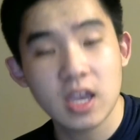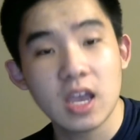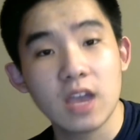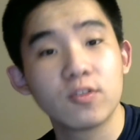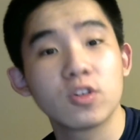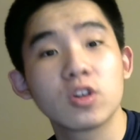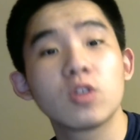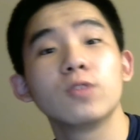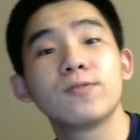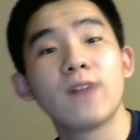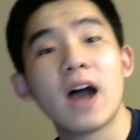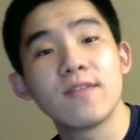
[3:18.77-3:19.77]
If you're in Gold
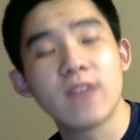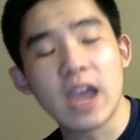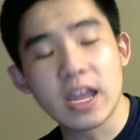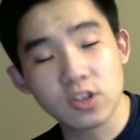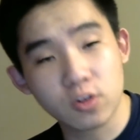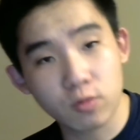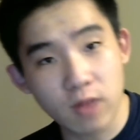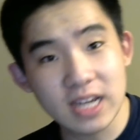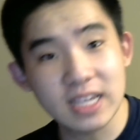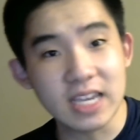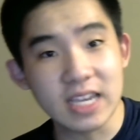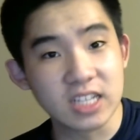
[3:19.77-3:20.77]
5 and your
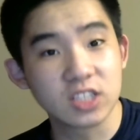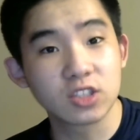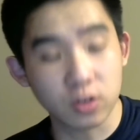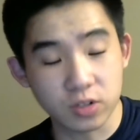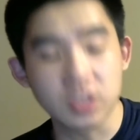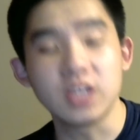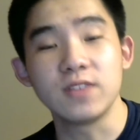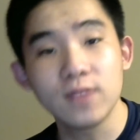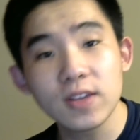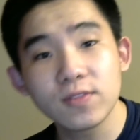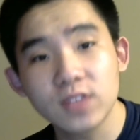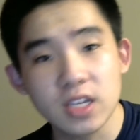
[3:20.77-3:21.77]
rating is
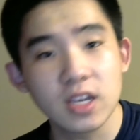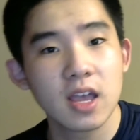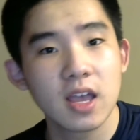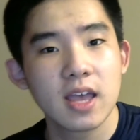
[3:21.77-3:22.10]
1350,